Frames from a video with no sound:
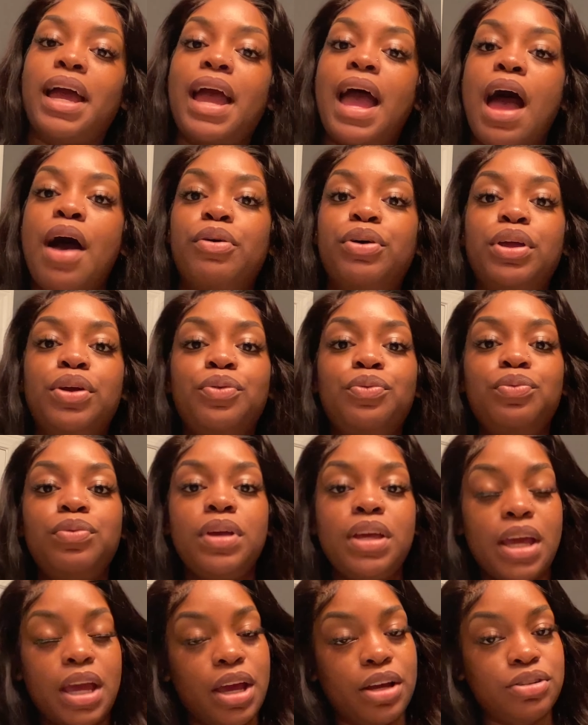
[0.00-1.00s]
how can
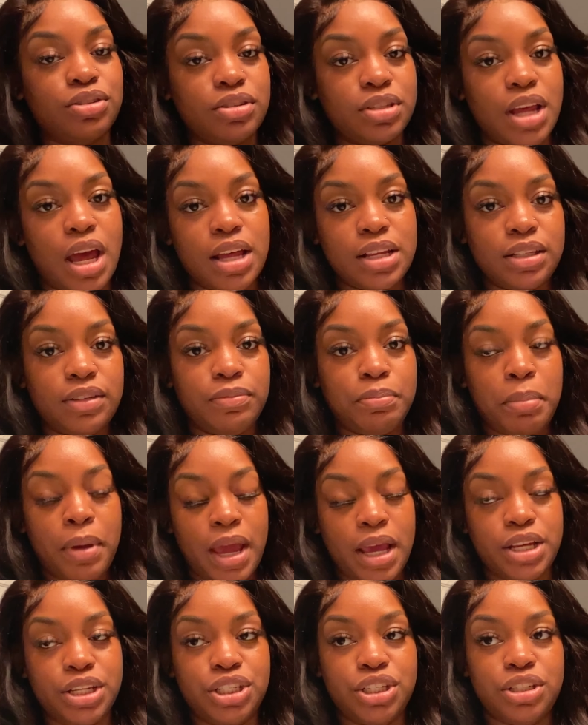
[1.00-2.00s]
we exercise
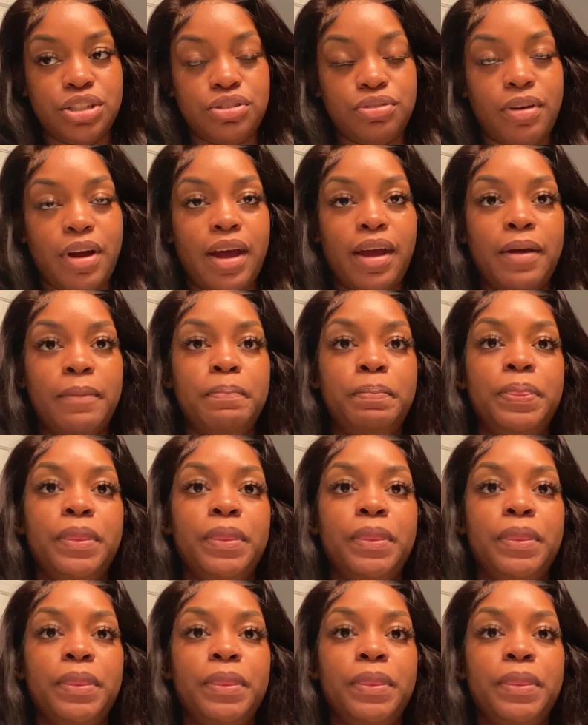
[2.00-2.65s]
patience, right?